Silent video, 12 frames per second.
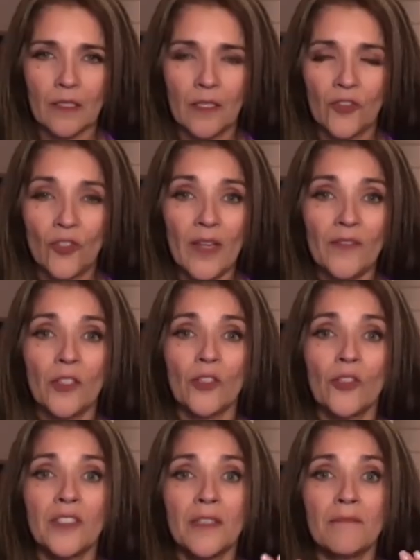so you have to
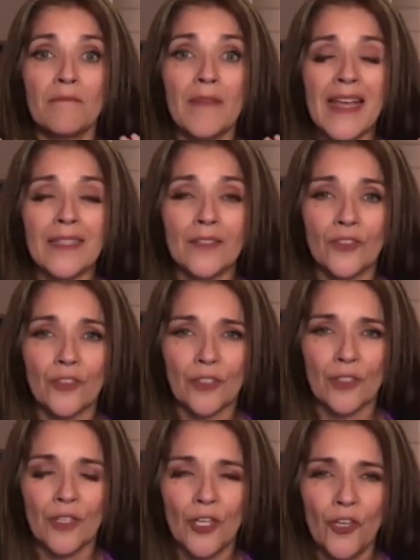learn to master
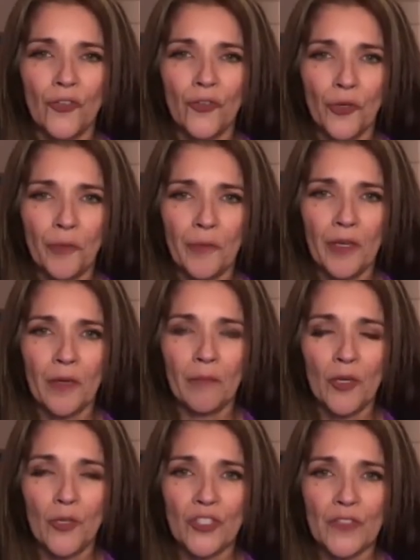your own
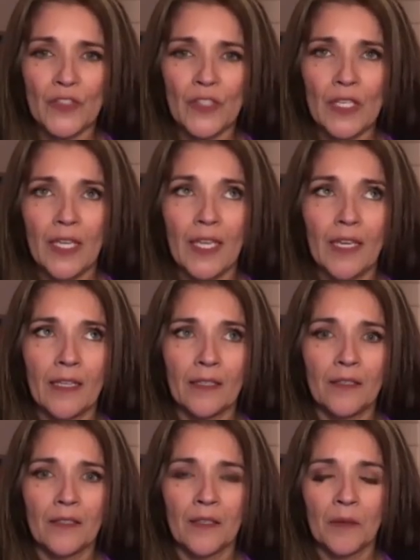emotions and
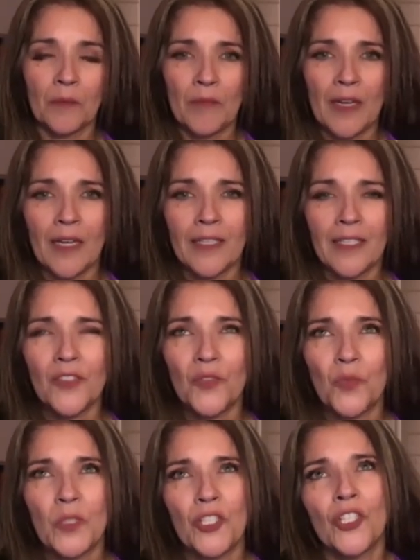i guess
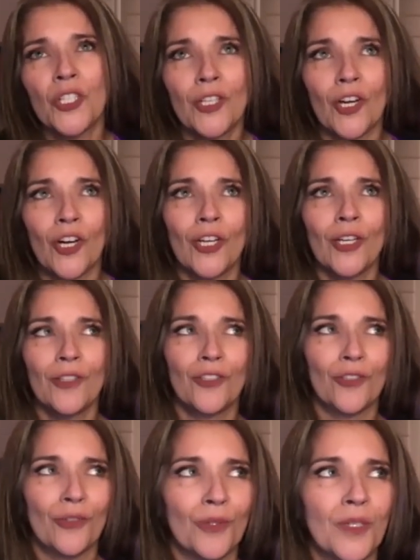we could
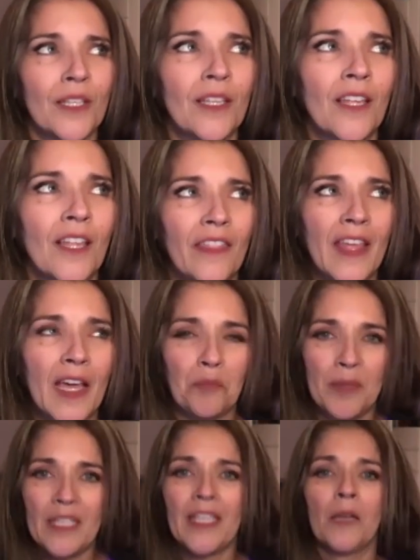argue that
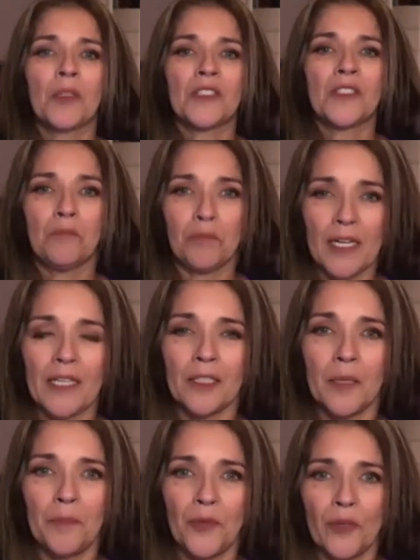being able to bottle
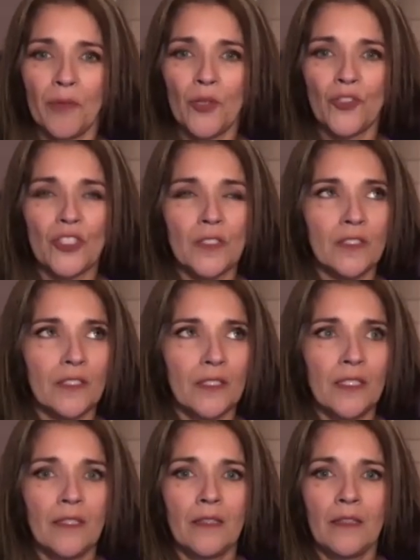up your emotions
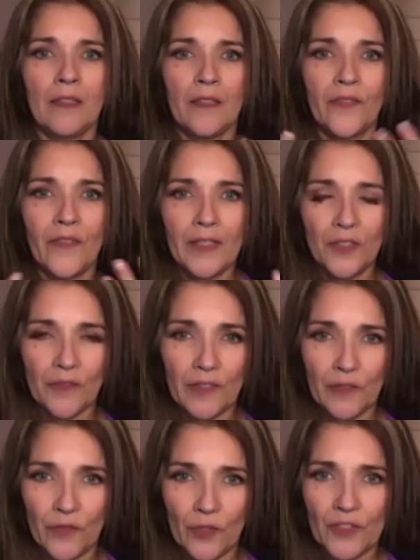in the face of
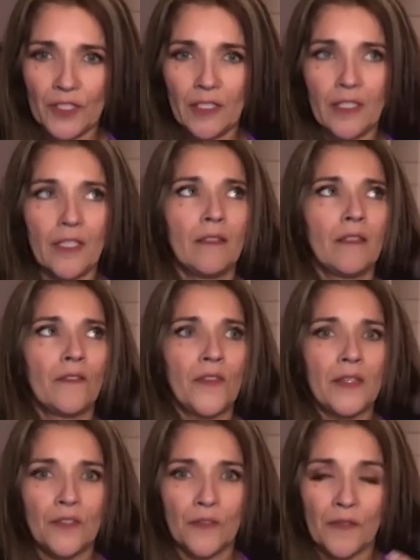adversity in the
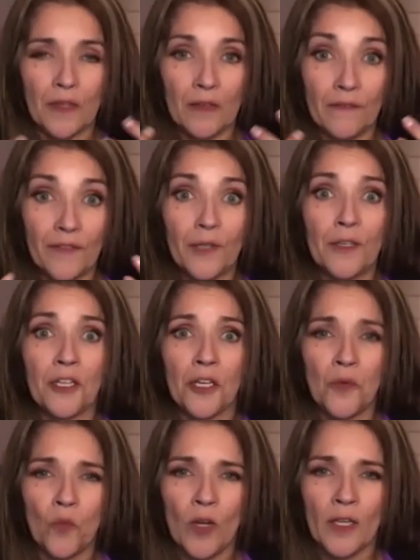face of a very
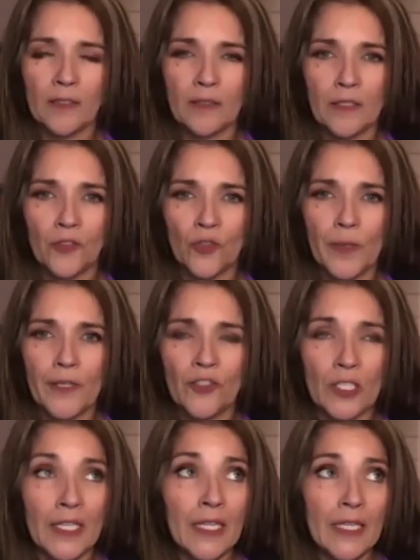unwanted
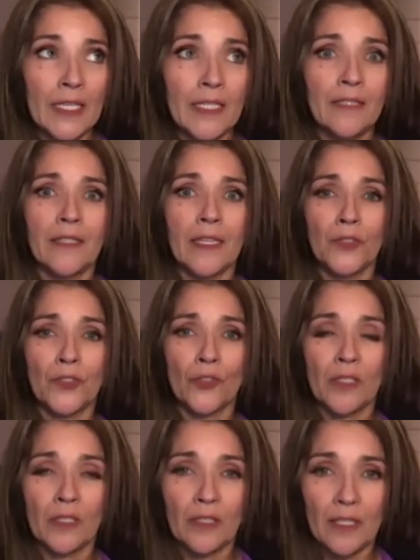situation is a
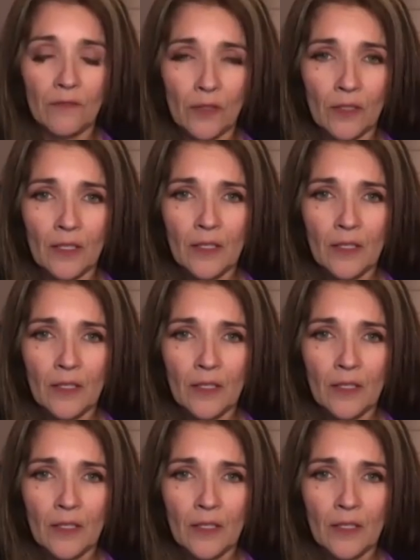certain level